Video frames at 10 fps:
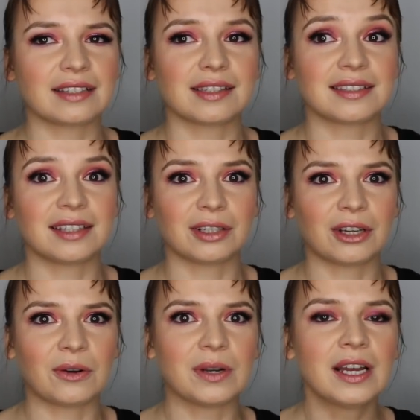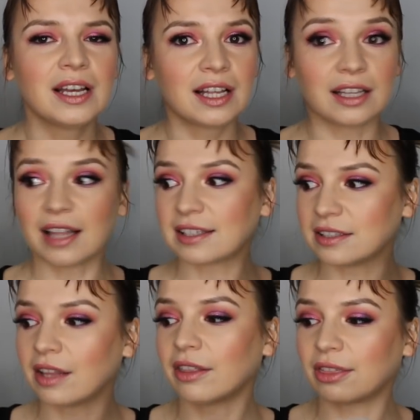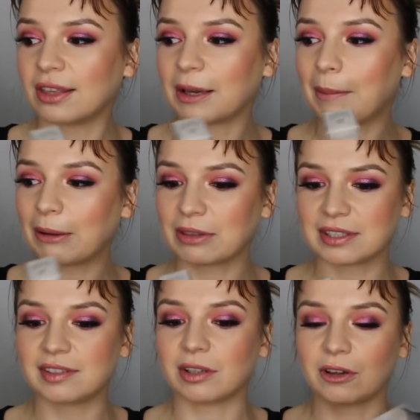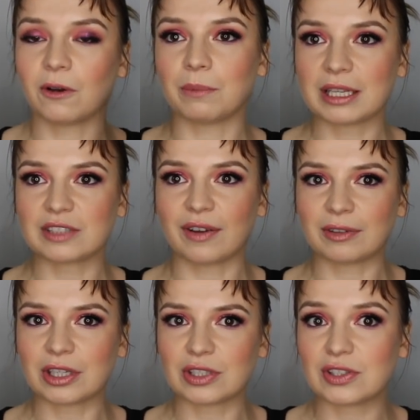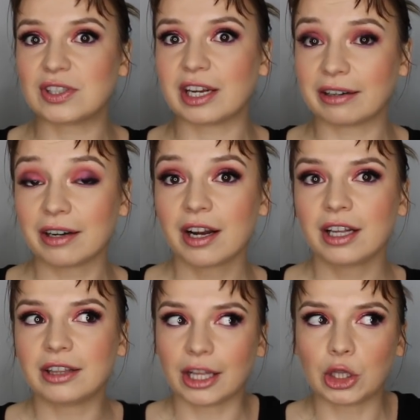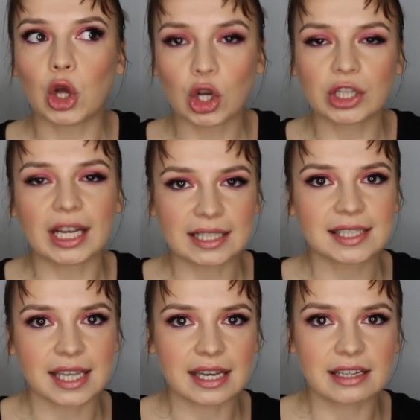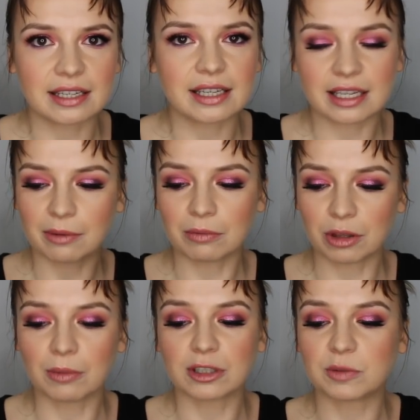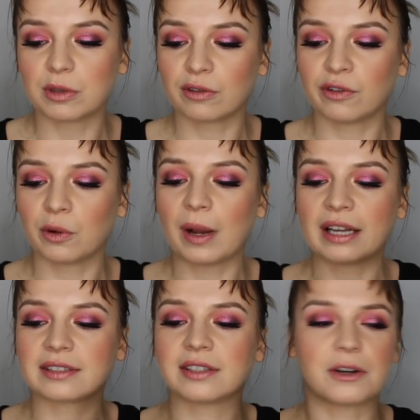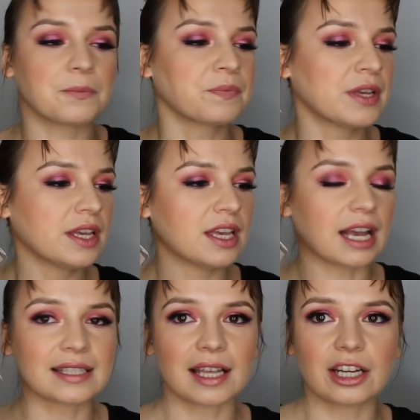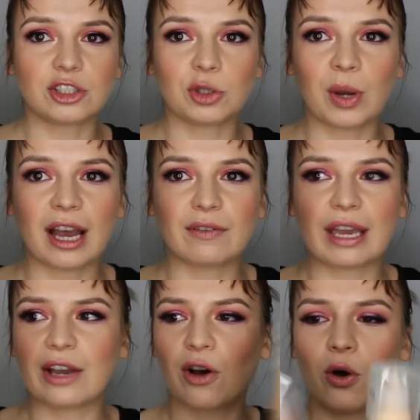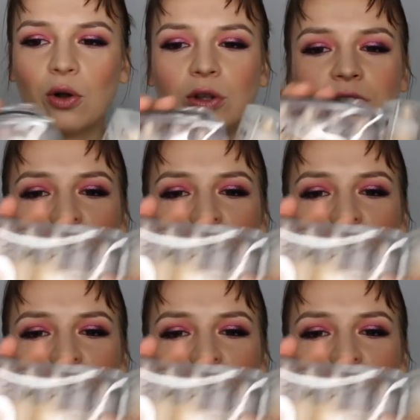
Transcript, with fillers: as the silicone. That's another thing about the silicone-based foundations. They look like skin in the most beautiful way. So excited to have a whole